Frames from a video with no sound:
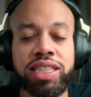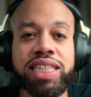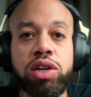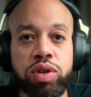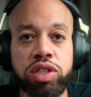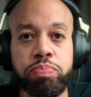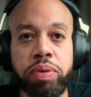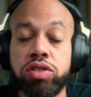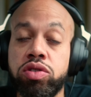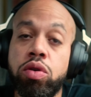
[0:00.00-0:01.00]
sequence
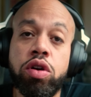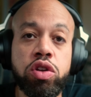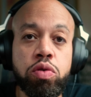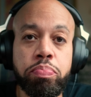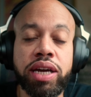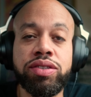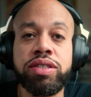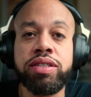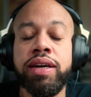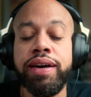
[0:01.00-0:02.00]
based or loop
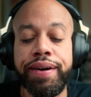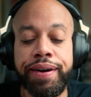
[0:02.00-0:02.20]
based.